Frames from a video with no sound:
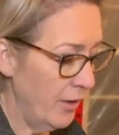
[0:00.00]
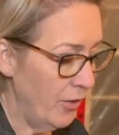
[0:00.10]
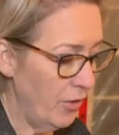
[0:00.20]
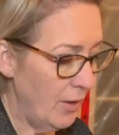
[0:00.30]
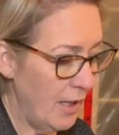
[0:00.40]

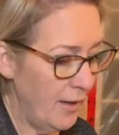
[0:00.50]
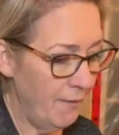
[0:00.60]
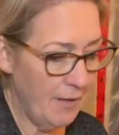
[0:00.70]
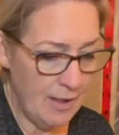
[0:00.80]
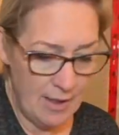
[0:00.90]

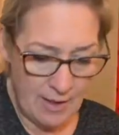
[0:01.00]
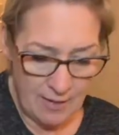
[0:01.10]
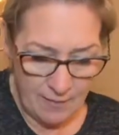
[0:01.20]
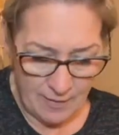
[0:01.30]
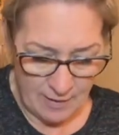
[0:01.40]
285,
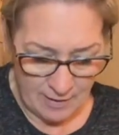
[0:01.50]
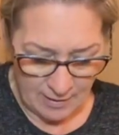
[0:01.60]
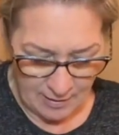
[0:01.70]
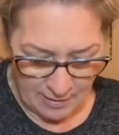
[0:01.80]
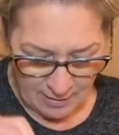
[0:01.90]

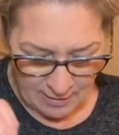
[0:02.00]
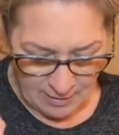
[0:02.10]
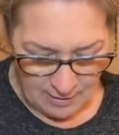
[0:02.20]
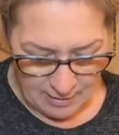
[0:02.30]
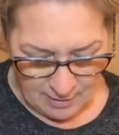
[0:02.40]

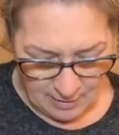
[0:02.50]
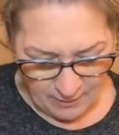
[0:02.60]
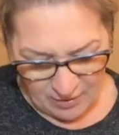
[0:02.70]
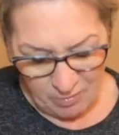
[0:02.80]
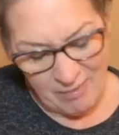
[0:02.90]
there we
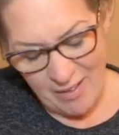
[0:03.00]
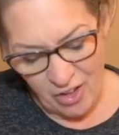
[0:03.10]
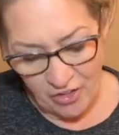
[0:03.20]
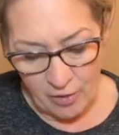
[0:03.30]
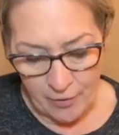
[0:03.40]
go,
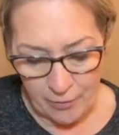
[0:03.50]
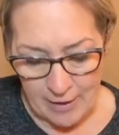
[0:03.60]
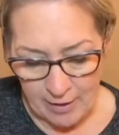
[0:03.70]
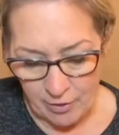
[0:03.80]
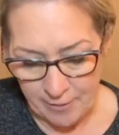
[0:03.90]
just over
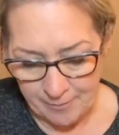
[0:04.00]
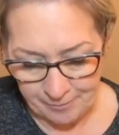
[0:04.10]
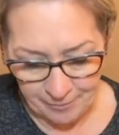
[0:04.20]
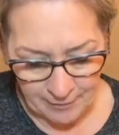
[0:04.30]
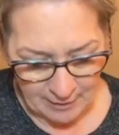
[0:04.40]
300.
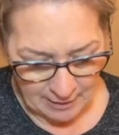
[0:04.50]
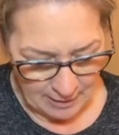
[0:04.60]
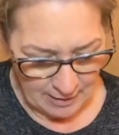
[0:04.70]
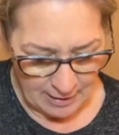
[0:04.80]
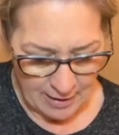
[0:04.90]

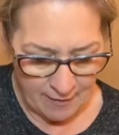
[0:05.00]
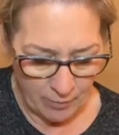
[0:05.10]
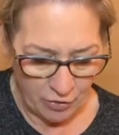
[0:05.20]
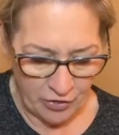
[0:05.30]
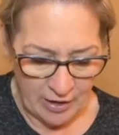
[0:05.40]
And then we're
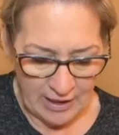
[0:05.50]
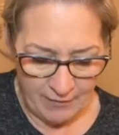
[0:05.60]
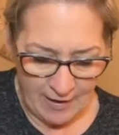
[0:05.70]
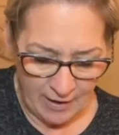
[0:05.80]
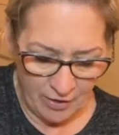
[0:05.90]
just going to give
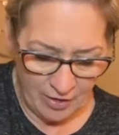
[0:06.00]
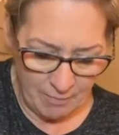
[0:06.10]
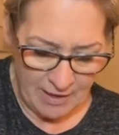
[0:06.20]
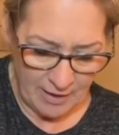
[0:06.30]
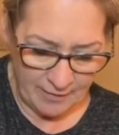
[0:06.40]
that a good
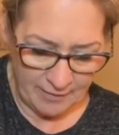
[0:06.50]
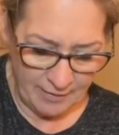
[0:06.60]
mix.